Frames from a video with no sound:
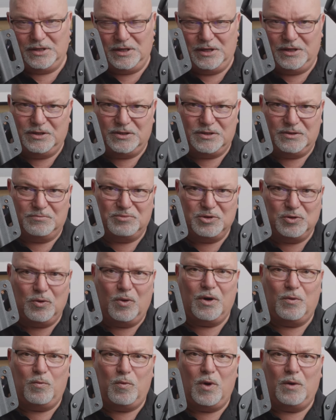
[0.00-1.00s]
is
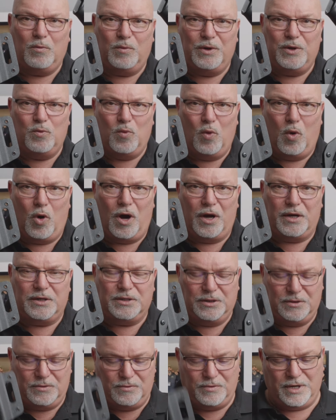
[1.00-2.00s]
sort of what we
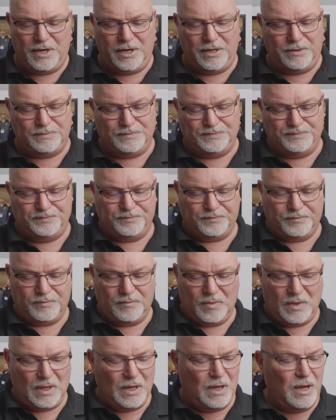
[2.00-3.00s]
want, right?
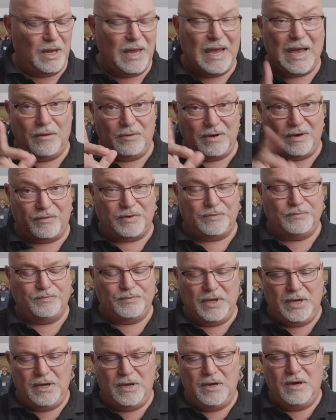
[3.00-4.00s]
However,
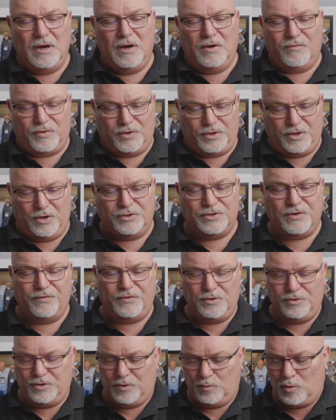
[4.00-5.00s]
for those of
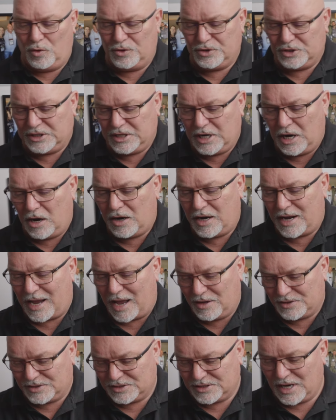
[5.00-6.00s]
you that want to carry
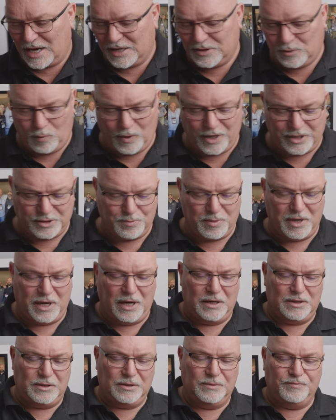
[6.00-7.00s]
outside the
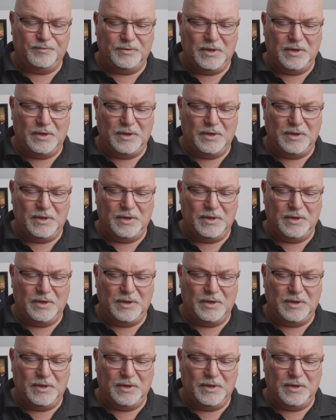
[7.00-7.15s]
waistband